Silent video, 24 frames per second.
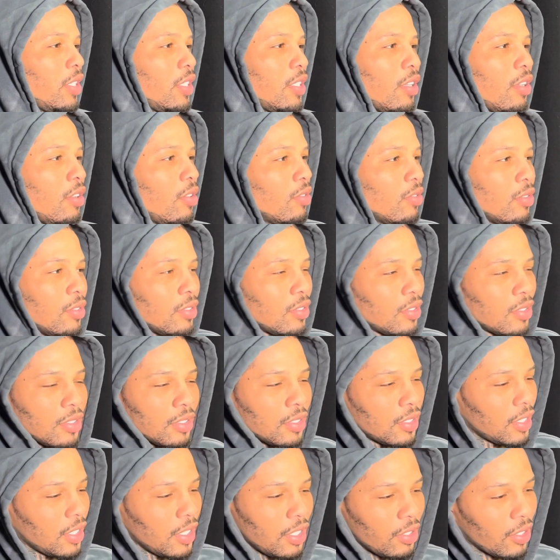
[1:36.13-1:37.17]
don't.
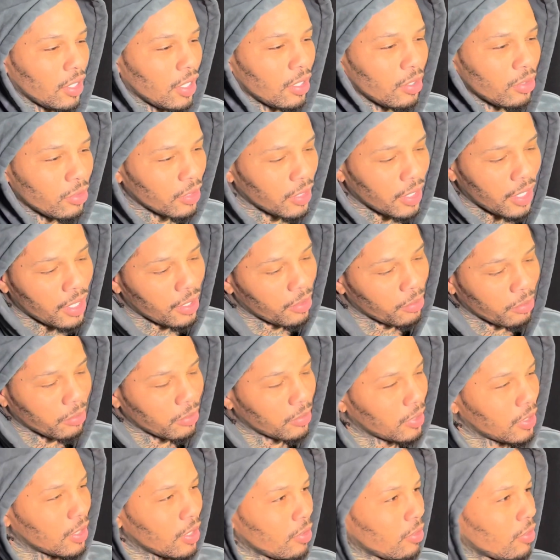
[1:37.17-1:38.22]
He don't got no damn
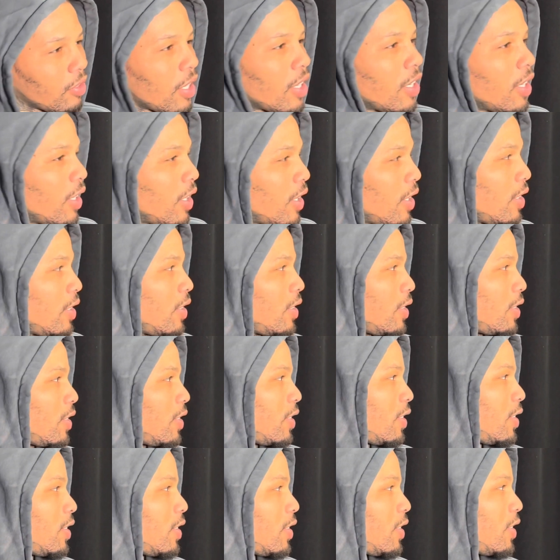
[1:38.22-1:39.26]
good right hand.
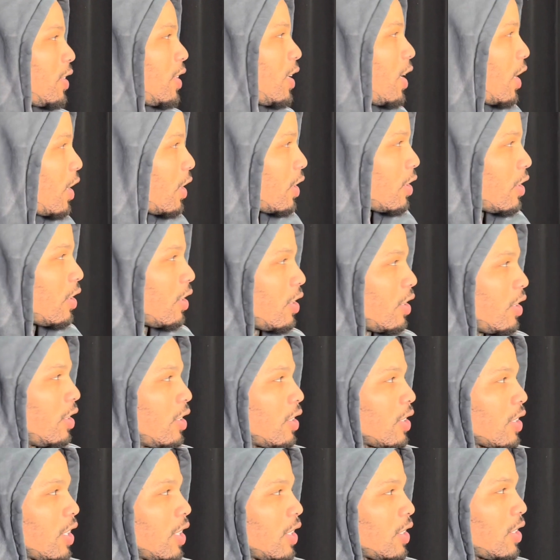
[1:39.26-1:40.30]
Got a good
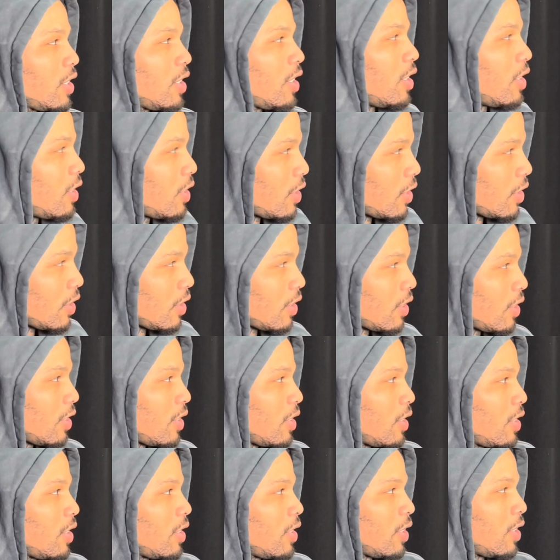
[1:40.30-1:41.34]
hook. That's it.
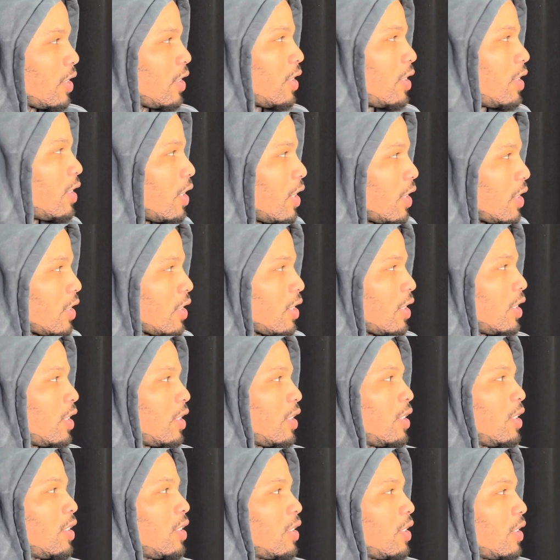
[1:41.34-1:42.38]
That's it.
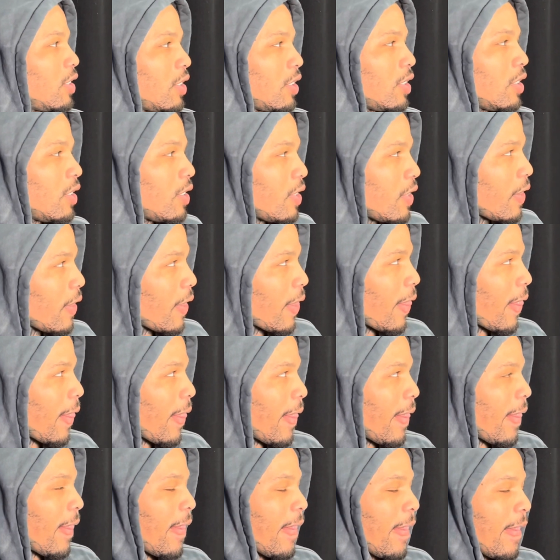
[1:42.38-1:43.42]
If
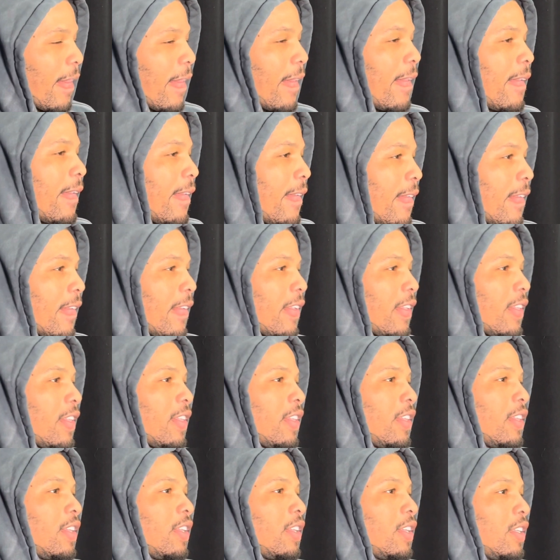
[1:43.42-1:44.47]
he does have a good right
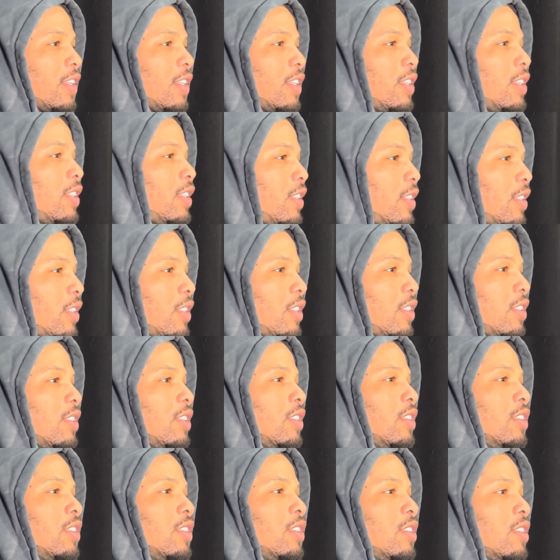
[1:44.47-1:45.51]
hand, is it a more
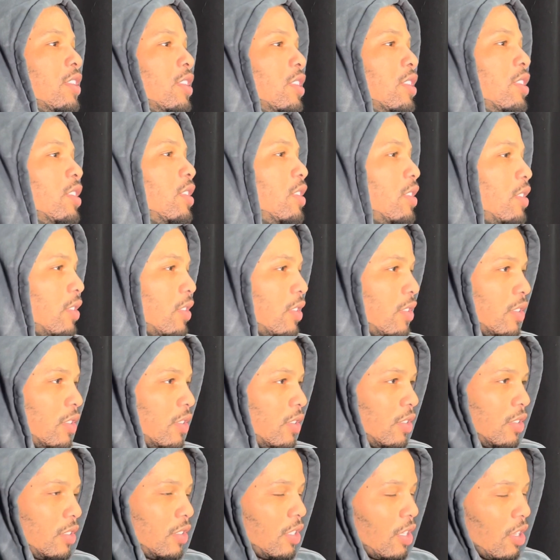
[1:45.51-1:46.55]
competitive fight or?
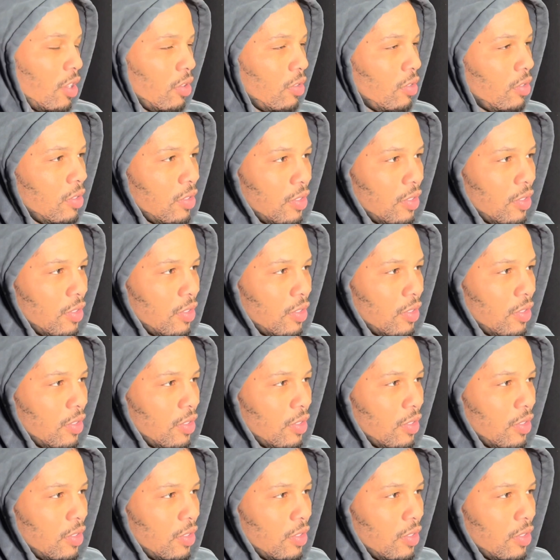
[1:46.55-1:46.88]
Uh, no.